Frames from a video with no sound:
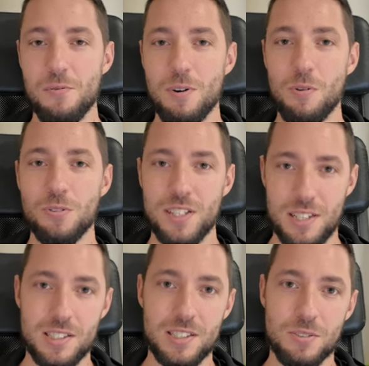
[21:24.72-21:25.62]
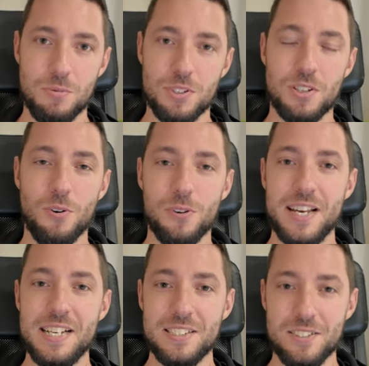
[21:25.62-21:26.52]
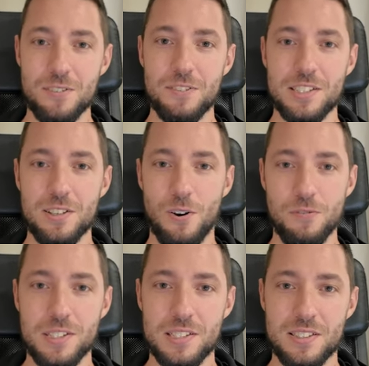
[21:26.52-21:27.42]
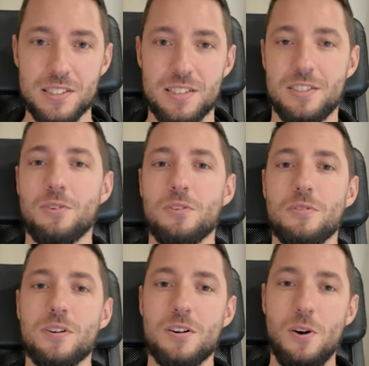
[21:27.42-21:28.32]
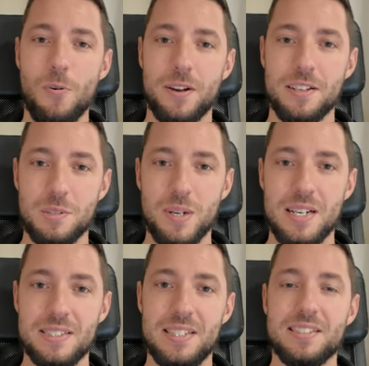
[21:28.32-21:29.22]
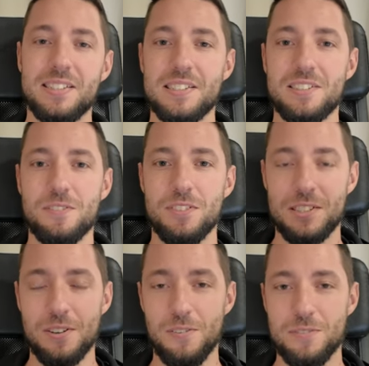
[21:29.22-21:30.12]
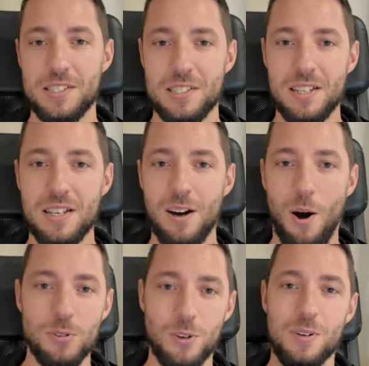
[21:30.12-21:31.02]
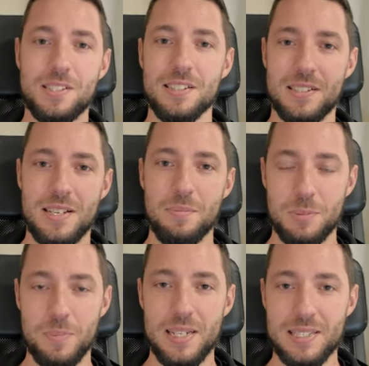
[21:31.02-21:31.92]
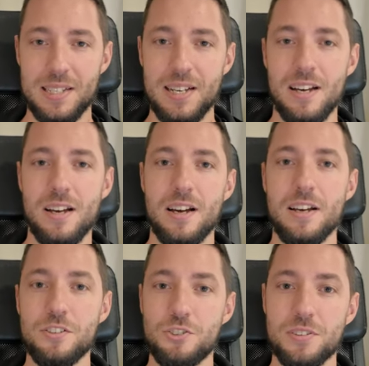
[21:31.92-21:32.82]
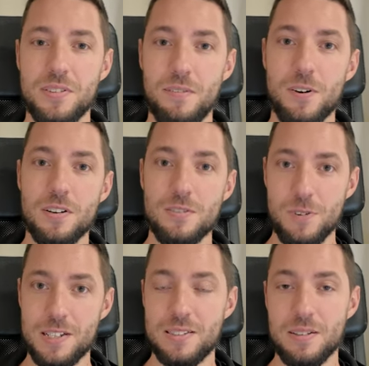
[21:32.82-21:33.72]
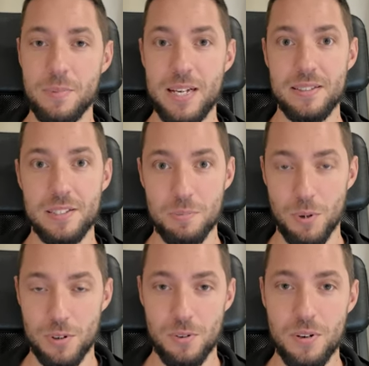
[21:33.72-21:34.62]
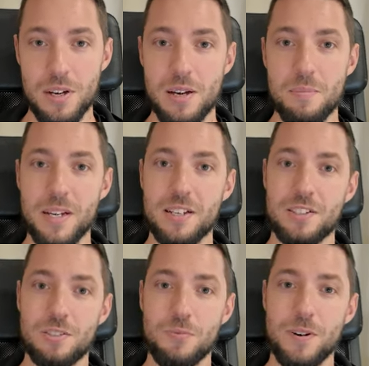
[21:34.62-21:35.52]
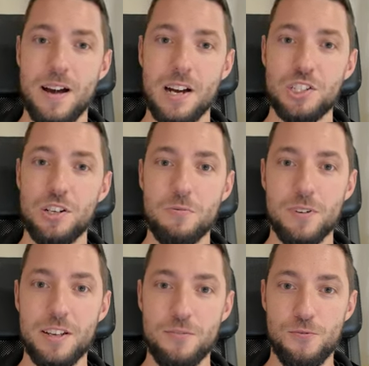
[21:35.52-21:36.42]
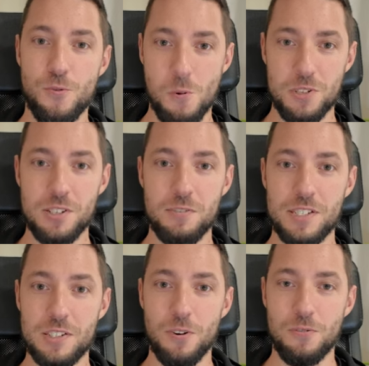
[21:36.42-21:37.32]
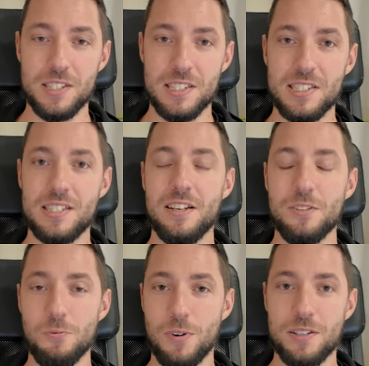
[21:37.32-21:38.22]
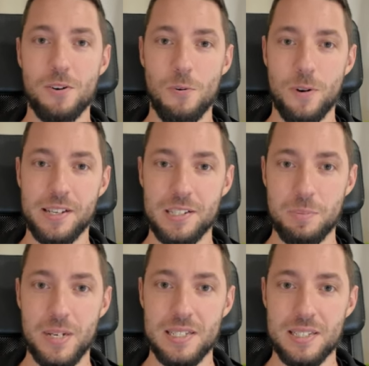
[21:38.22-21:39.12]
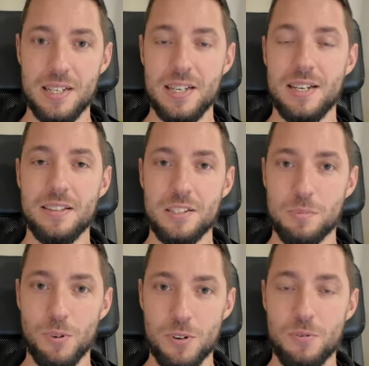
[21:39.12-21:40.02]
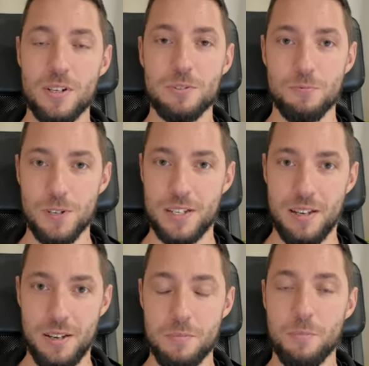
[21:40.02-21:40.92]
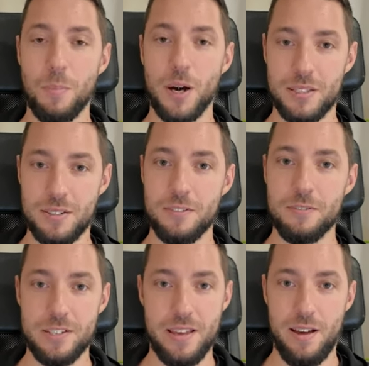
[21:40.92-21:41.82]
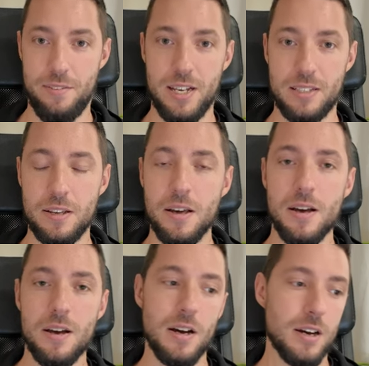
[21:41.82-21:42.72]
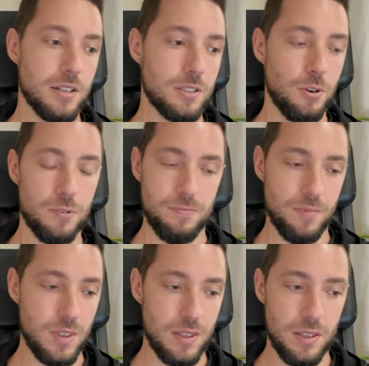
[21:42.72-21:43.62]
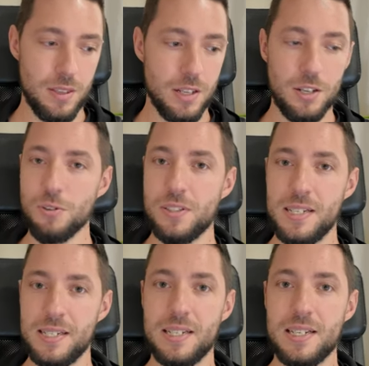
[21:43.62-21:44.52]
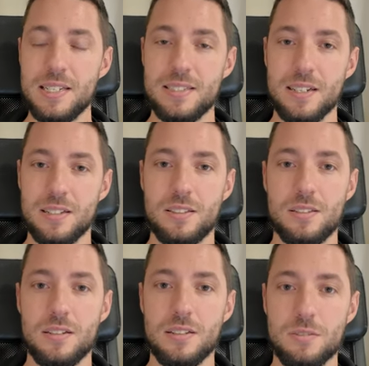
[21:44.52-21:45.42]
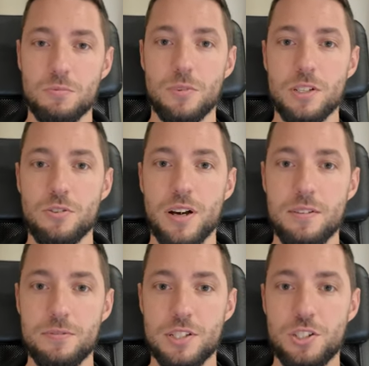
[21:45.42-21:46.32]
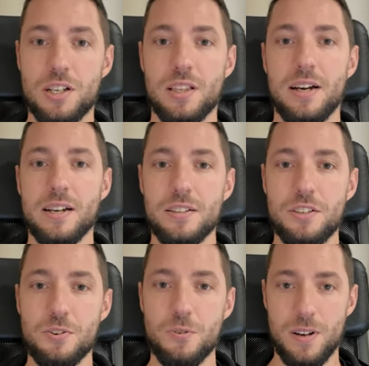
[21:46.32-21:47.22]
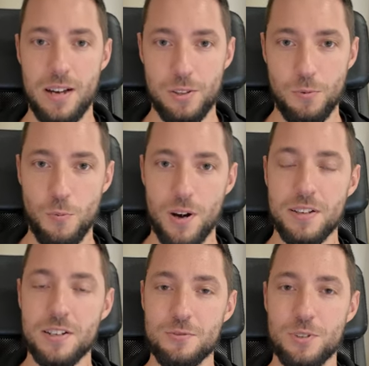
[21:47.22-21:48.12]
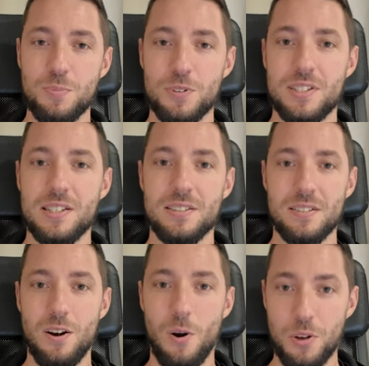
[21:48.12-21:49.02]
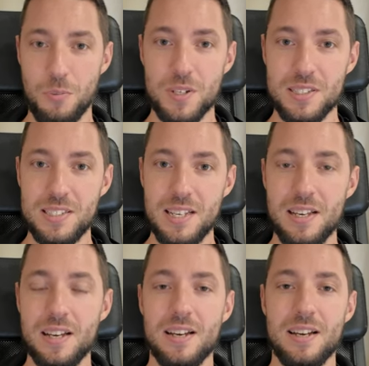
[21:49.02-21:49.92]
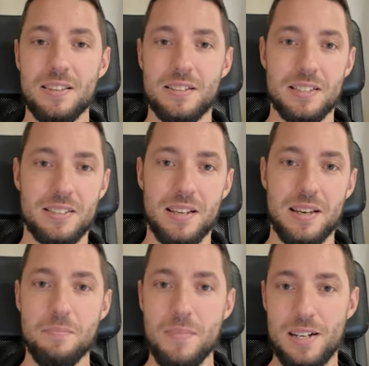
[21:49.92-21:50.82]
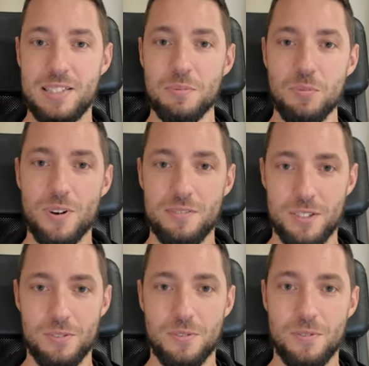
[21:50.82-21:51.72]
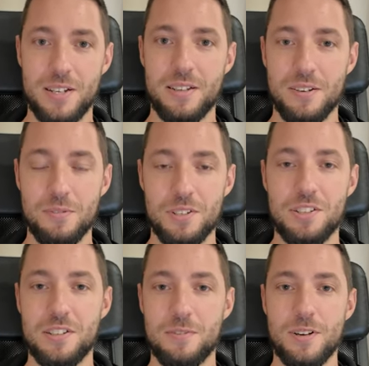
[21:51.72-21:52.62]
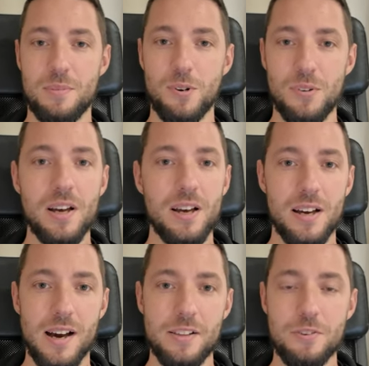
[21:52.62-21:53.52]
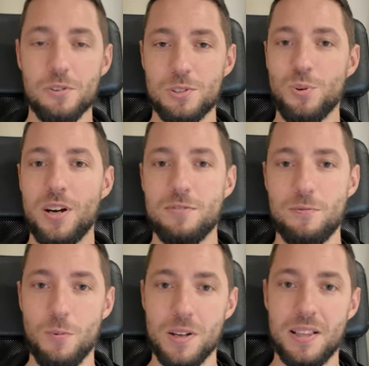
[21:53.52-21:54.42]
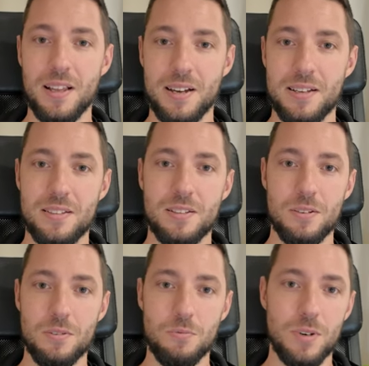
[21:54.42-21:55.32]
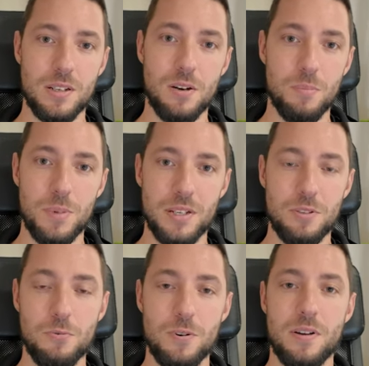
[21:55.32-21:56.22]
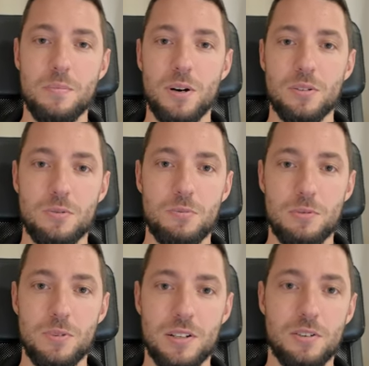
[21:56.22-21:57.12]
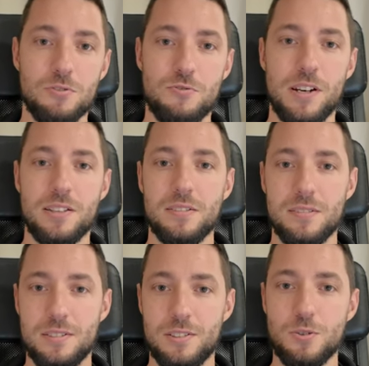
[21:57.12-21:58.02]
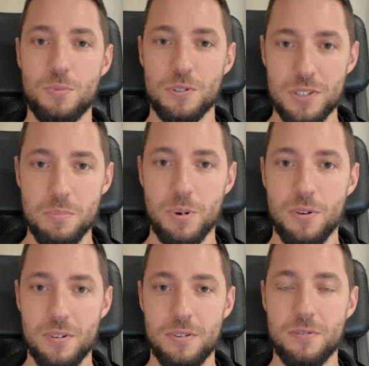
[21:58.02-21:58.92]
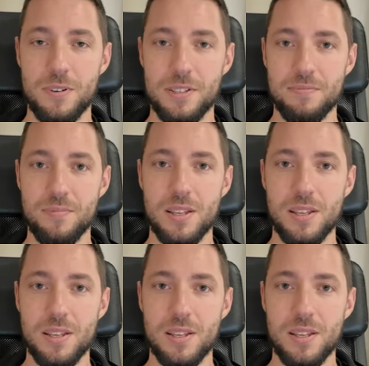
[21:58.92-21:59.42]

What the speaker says: Well, that's what's called a serviced office. It's no longer a co-working space, it's a serviced office, although it's the same space. And you should never underestimate this model, because we're actually running 4 serviced offices and 1 co-working space. And this model is working, but there is a caveat. So the good thing is that when you have such a client, you're at 100% occupancy, and that's like maximum revenue, right? Which is incredible. And you also have 1 client, 1 company to worry about with 1 contract. Super simple, right?